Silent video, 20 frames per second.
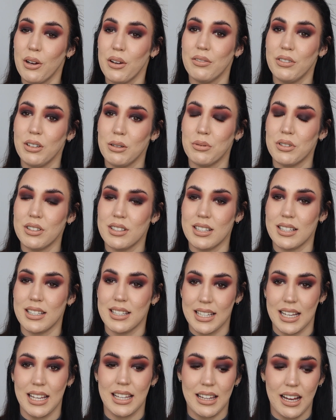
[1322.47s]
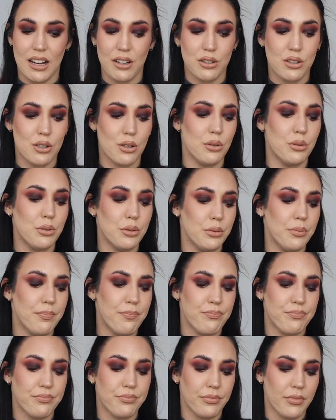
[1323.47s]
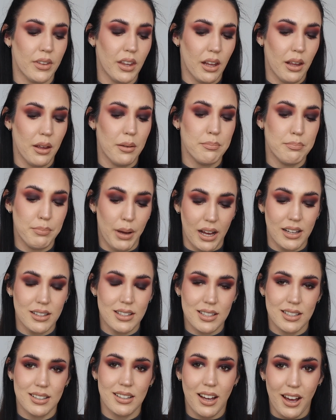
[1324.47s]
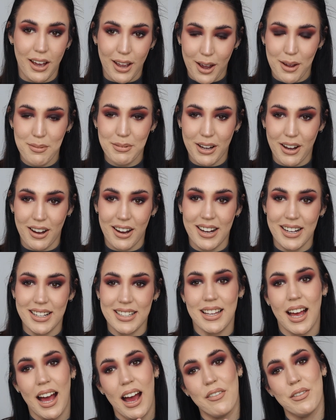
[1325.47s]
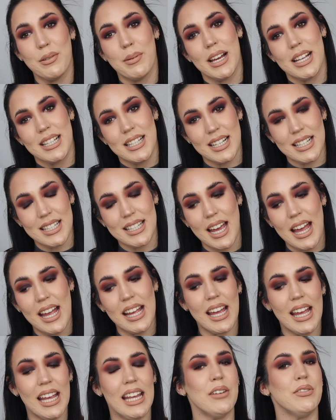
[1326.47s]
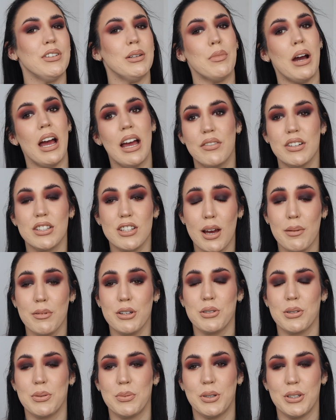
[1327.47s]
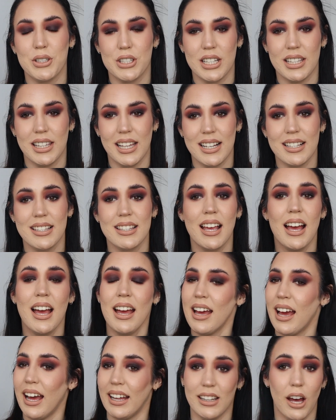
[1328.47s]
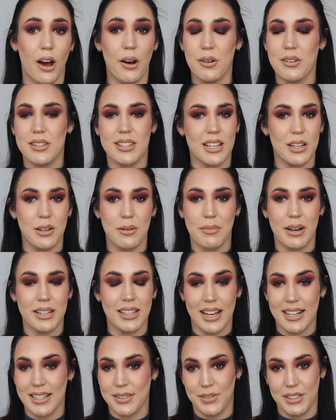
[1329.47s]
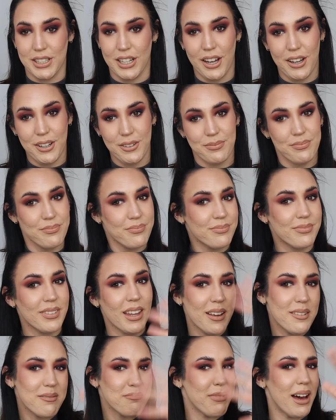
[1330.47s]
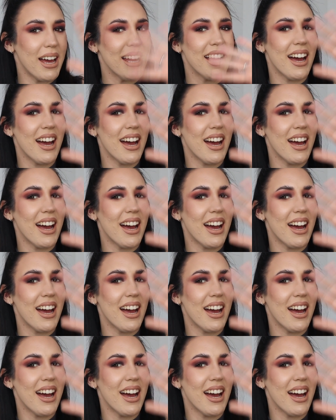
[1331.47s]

if you want to see that at all. But I hope you guys have an amazing day, evening, whatever time it is you're watching this, and I will see you in my next video. Bye